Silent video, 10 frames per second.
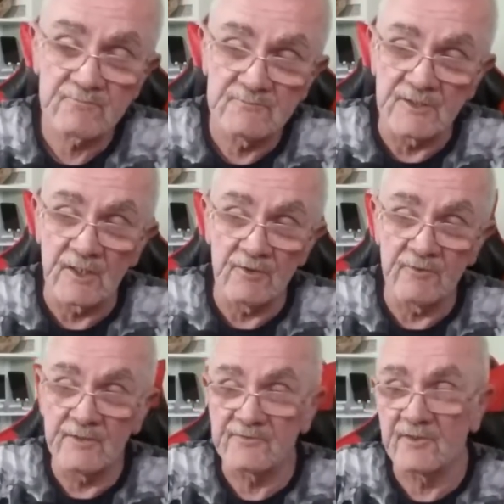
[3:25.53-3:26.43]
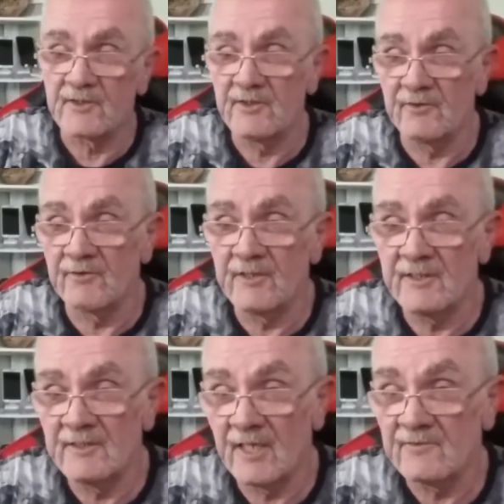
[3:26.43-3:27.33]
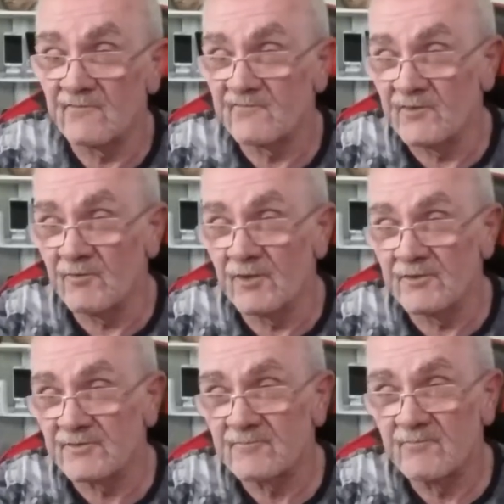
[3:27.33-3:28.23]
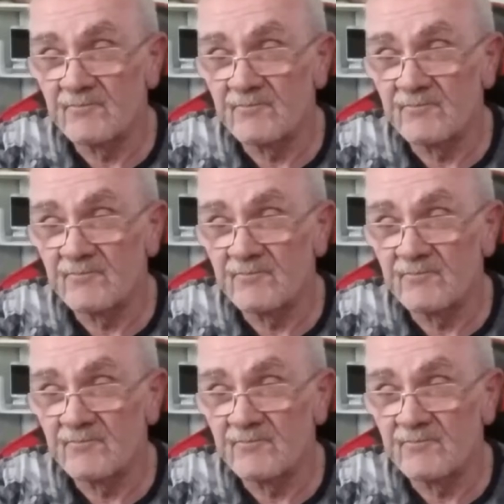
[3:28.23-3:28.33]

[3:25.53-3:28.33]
including security and a few others.